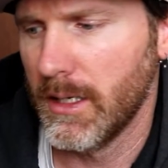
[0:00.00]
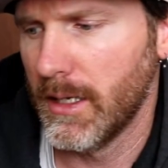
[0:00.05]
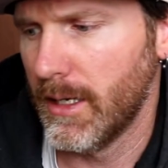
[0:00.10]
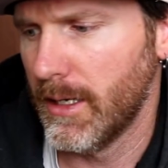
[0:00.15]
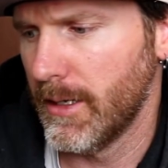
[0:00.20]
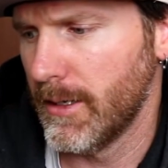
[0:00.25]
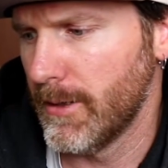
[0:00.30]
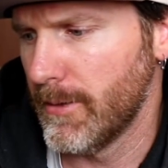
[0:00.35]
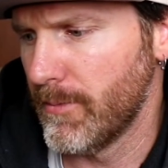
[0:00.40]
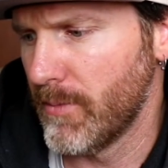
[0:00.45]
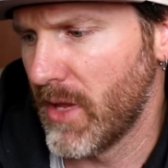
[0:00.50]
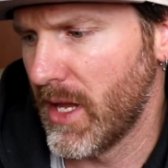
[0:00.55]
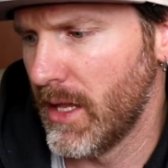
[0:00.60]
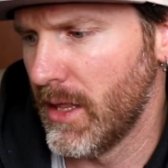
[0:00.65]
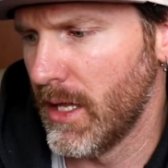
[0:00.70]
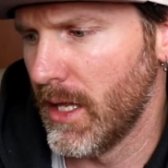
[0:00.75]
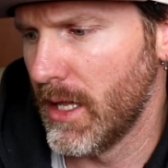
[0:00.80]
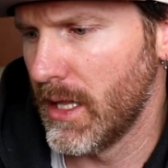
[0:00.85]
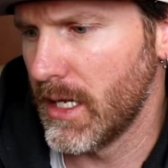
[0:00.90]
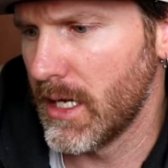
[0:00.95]

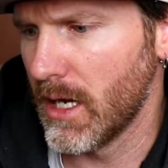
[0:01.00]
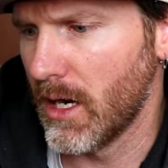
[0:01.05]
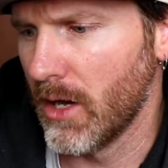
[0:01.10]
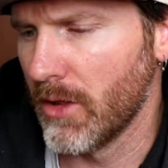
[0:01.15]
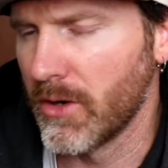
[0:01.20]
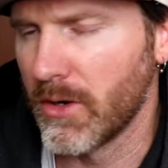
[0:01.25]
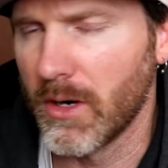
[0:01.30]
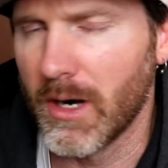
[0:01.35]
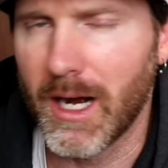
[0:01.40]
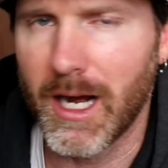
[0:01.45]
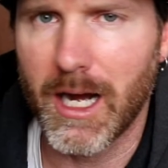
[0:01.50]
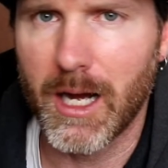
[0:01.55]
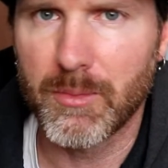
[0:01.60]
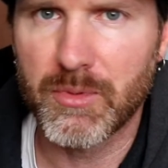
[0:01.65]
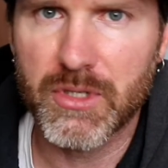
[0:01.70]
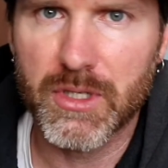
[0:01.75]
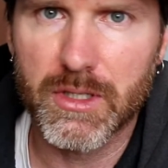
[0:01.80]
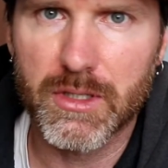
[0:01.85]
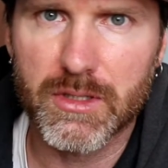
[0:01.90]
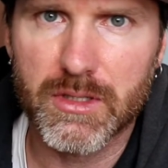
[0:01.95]
And then the other
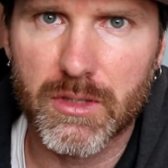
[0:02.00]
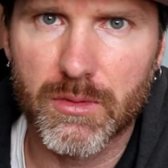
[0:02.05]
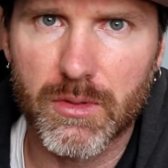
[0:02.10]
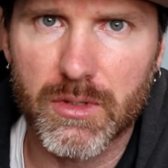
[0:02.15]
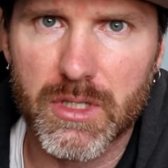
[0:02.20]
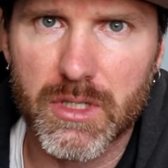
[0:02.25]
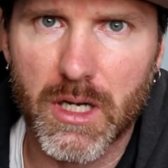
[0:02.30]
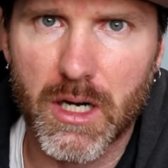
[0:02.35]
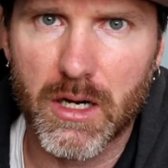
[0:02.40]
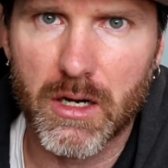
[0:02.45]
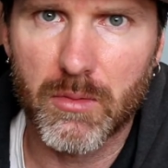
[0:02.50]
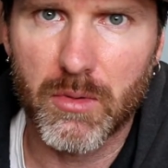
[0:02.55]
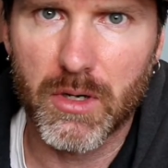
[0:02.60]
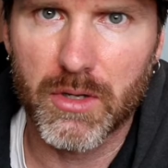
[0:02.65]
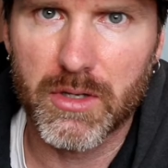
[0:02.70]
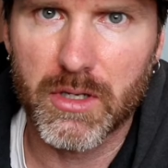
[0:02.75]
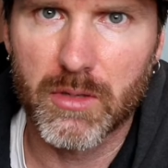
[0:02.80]
options that we were talking about,